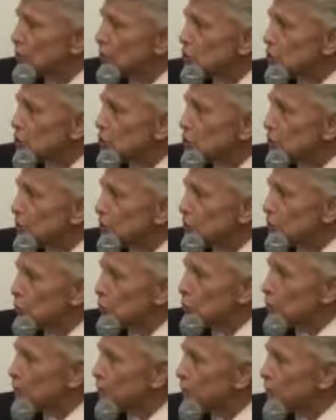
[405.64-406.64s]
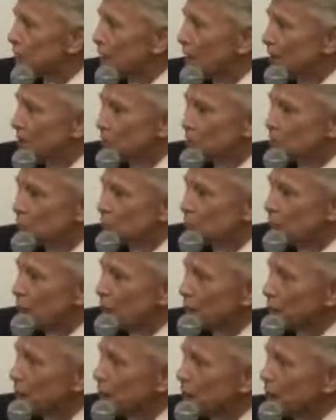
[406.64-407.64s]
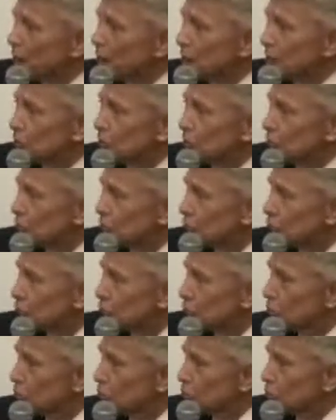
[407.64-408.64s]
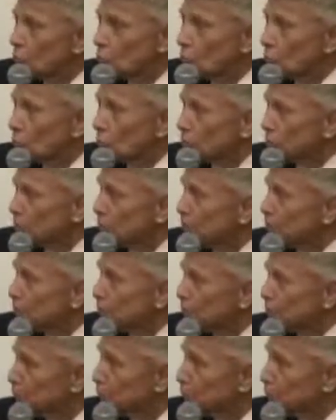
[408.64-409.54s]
going to, we've got some problem in the Middle East under control, some